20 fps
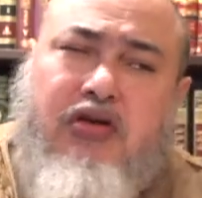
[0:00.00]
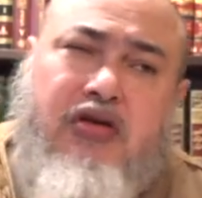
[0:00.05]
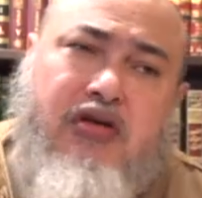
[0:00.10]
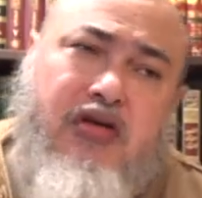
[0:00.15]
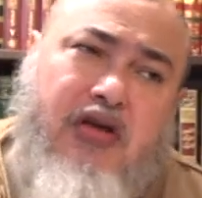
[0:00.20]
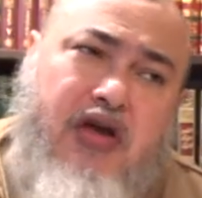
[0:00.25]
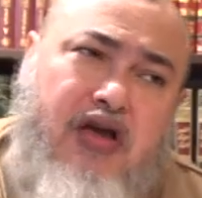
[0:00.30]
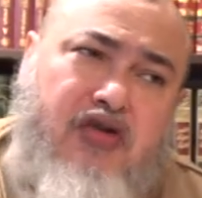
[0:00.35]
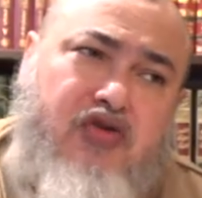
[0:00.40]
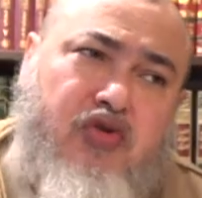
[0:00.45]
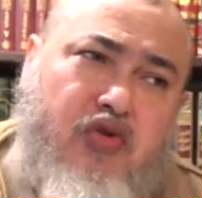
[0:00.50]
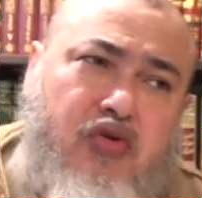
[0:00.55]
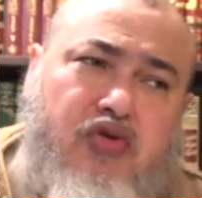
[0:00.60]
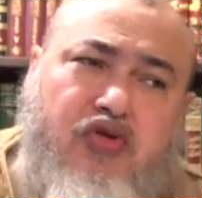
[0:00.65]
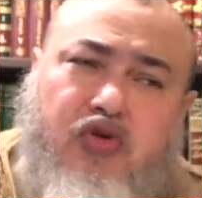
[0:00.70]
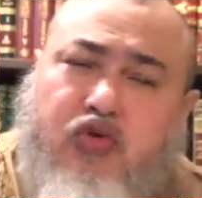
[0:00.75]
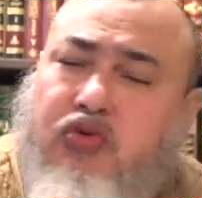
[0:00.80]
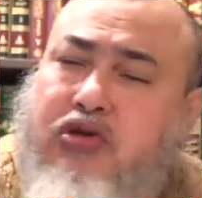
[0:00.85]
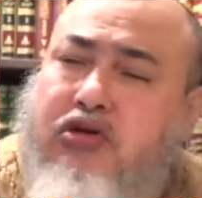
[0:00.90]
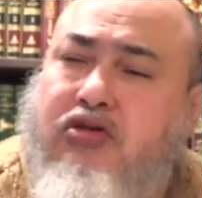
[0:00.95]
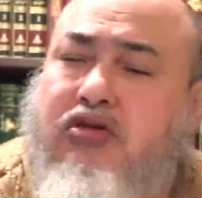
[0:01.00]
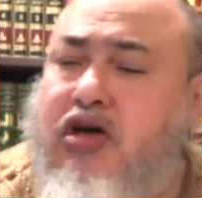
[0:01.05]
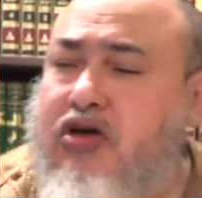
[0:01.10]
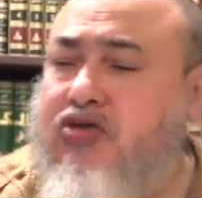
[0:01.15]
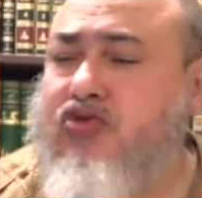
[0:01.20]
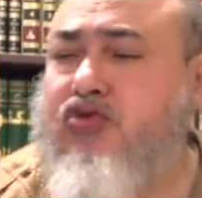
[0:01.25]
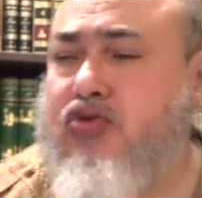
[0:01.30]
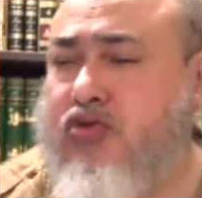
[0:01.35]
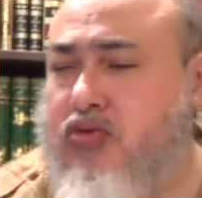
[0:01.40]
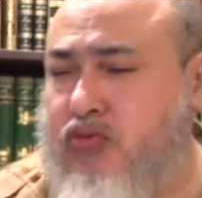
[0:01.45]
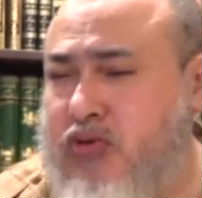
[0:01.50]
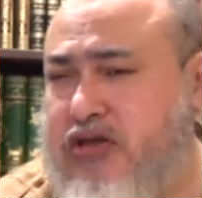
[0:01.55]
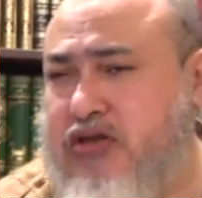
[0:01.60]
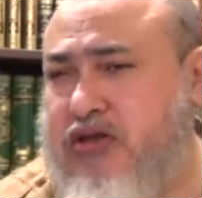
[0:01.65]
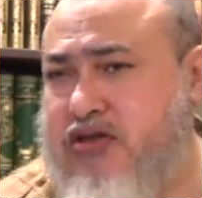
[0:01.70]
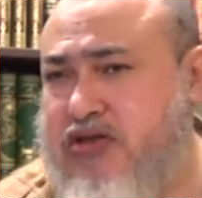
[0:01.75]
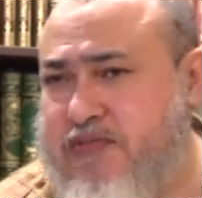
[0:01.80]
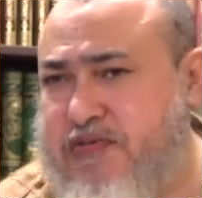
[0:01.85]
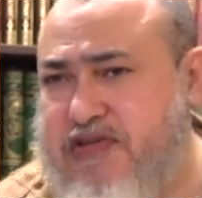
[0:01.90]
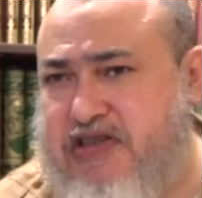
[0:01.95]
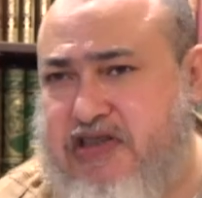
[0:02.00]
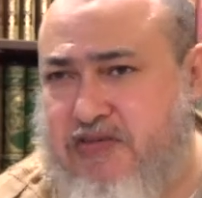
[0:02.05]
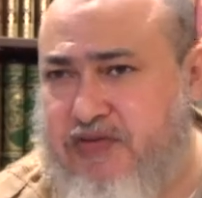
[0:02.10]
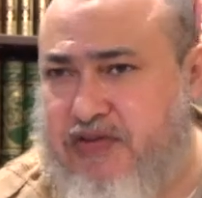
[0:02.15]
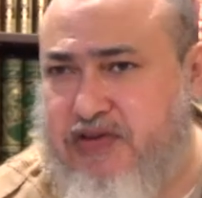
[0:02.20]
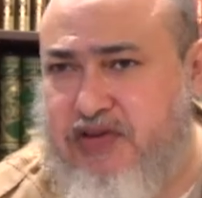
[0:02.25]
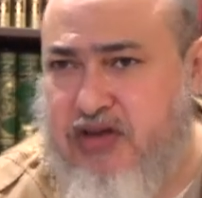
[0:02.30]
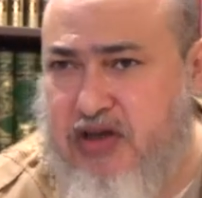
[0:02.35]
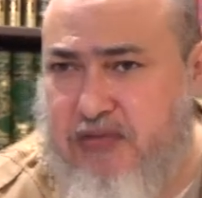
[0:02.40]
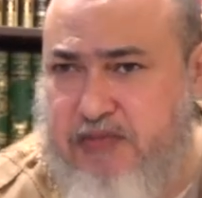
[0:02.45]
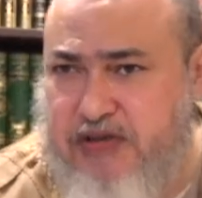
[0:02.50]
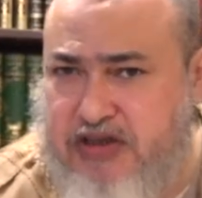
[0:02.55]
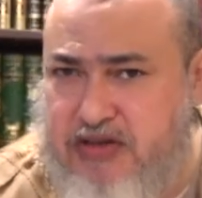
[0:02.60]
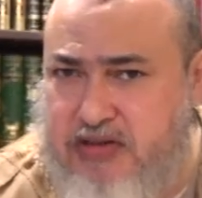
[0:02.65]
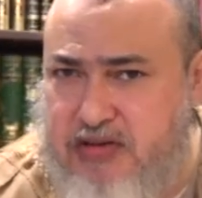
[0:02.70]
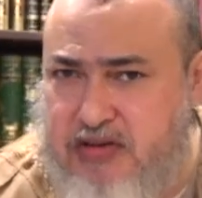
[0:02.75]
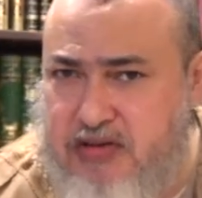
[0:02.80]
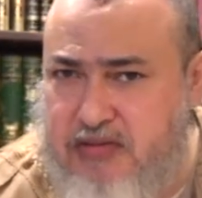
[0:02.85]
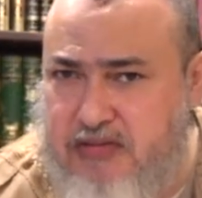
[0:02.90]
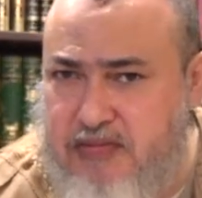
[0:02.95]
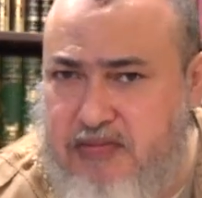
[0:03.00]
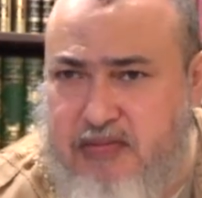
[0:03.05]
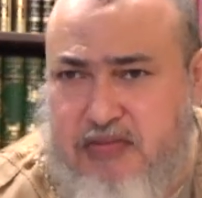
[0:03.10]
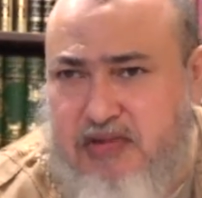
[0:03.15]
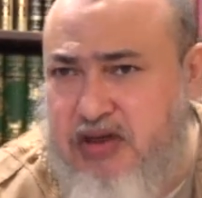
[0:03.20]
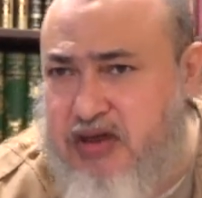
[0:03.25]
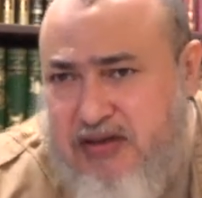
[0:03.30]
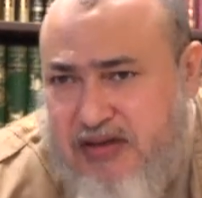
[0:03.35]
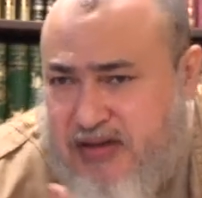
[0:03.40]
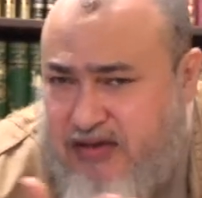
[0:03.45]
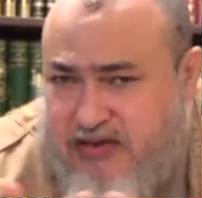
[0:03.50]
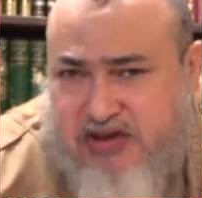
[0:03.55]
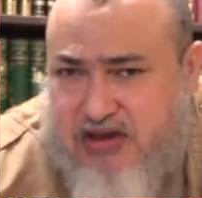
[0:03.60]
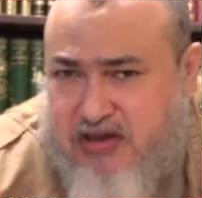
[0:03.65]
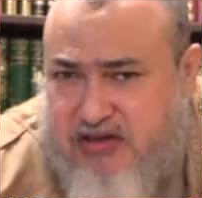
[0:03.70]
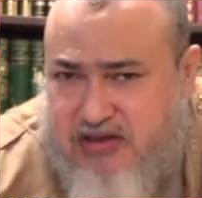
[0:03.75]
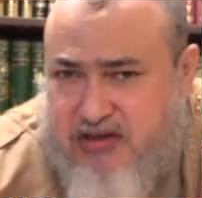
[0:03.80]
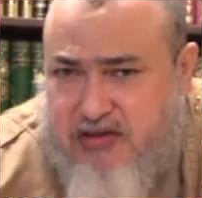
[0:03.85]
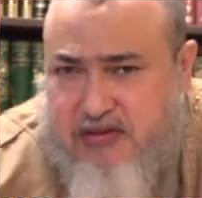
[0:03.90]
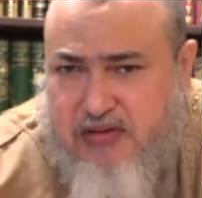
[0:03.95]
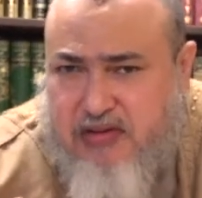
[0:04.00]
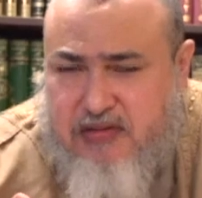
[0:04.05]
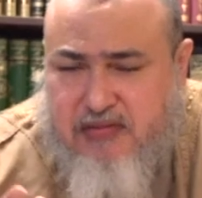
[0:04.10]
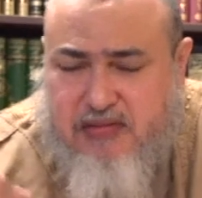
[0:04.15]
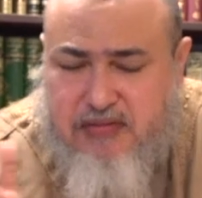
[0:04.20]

the night, although we're not told what the specific time is. It's just a,